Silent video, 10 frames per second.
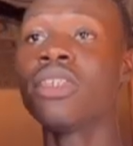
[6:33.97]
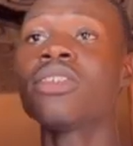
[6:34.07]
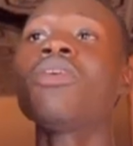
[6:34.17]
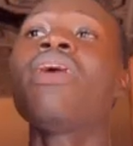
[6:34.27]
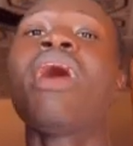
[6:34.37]

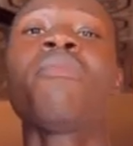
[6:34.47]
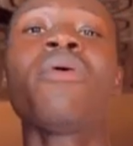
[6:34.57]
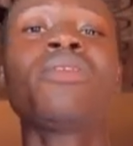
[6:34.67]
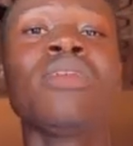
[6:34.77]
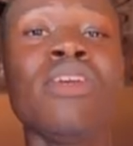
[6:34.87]
So I'm
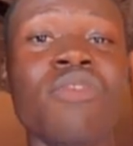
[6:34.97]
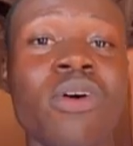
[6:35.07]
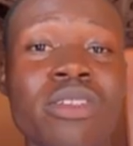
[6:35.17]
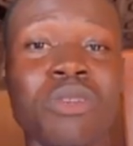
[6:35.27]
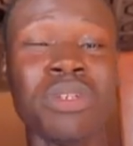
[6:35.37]
going to leave
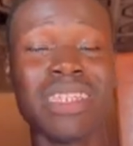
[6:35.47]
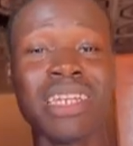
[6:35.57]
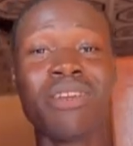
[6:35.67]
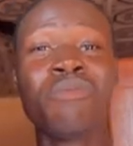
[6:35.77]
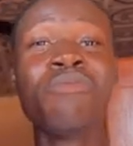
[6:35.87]
us with
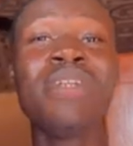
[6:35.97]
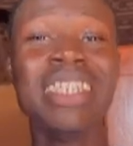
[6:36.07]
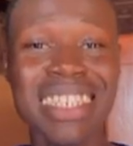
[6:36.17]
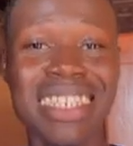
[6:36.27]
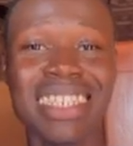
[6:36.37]
a
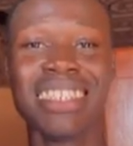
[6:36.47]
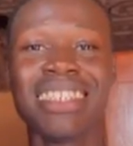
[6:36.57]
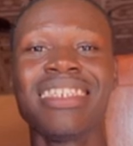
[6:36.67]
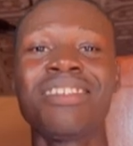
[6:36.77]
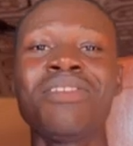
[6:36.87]
quiz
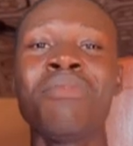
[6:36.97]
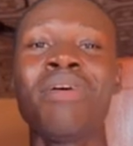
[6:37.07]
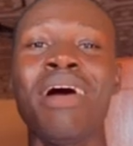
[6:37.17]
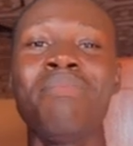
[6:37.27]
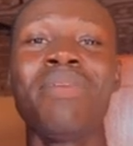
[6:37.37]
so
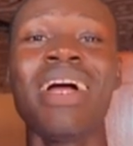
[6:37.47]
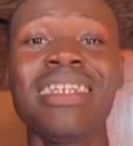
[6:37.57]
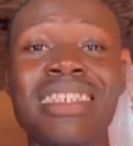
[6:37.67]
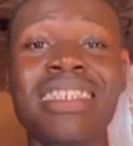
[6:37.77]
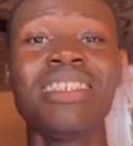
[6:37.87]
we can
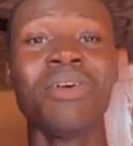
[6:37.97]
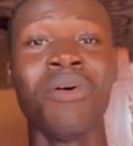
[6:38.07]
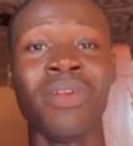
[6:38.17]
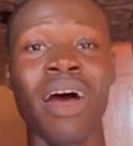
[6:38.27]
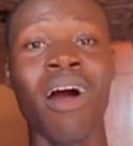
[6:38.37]
practice
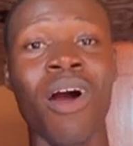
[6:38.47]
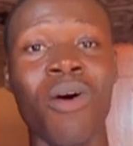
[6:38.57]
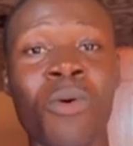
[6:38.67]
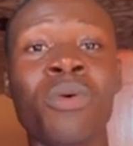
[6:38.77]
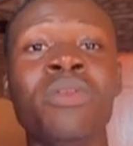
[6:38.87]
on our
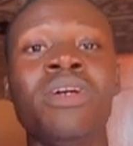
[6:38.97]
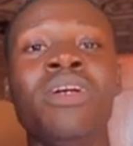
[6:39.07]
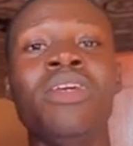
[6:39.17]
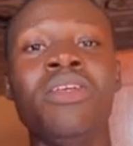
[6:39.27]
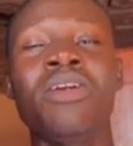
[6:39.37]
own.
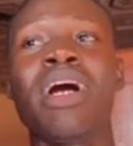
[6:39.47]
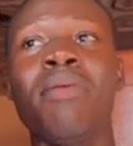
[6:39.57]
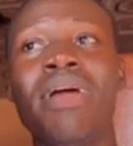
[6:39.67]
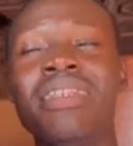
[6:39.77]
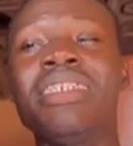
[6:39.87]
You
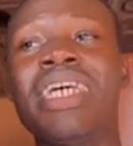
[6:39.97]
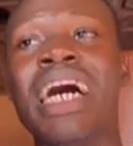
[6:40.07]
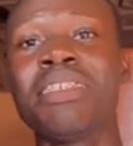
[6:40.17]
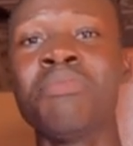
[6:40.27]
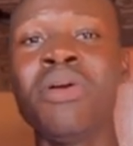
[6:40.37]
can practice
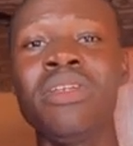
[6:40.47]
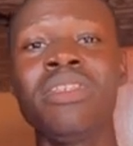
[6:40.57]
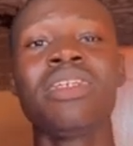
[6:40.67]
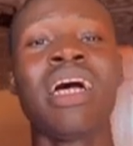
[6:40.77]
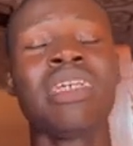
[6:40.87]
as
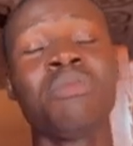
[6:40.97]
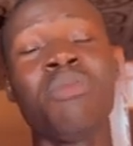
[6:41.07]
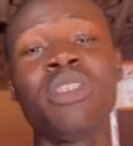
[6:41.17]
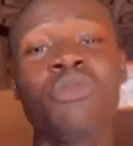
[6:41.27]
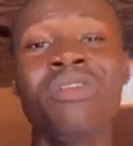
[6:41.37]

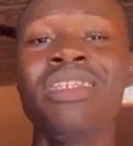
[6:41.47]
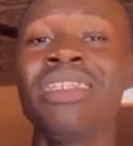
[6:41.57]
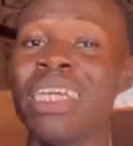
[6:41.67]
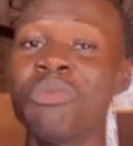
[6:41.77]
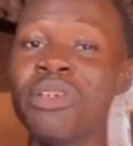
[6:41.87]
much
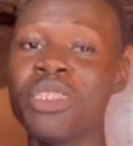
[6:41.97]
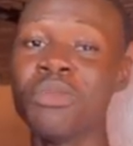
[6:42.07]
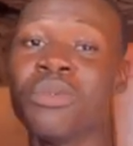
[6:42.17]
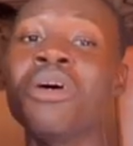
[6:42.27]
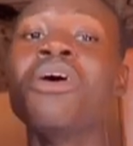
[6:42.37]
quizzes as
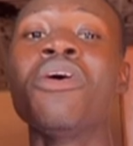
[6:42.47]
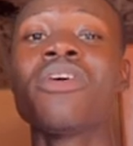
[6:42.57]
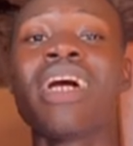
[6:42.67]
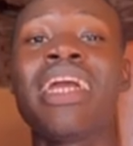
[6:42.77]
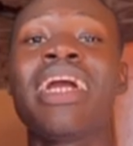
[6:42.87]
possible
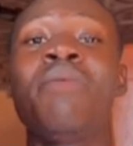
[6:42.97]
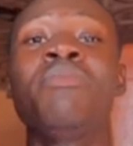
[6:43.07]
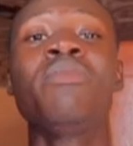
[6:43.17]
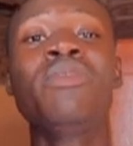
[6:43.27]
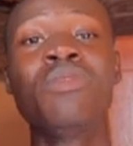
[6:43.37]
so that you can
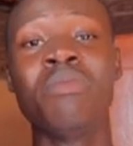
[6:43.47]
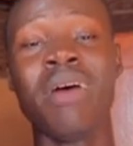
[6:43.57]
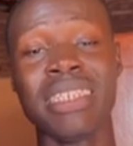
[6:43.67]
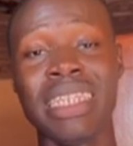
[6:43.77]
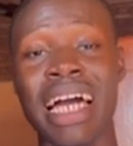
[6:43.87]
be able to
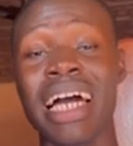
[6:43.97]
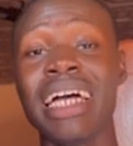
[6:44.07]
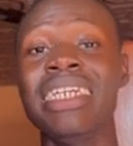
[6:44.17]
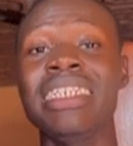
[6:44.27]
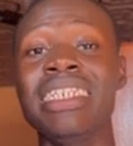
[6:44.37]
master
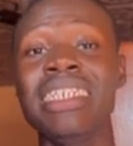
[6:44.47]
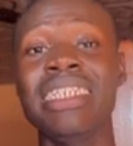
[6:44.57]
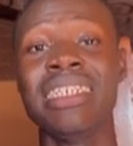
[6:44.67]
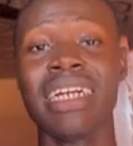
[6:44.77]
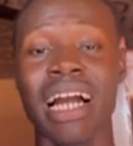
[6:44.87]

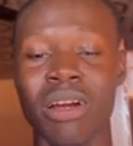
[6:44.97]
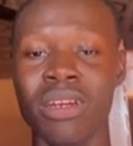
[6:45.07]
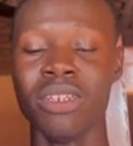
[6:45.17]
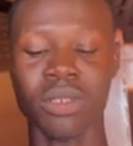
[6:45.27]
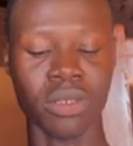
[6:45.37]
this
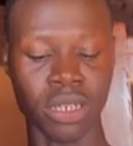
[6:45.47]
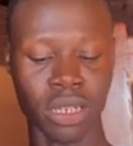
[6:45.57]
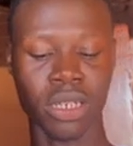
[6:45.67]
calculation.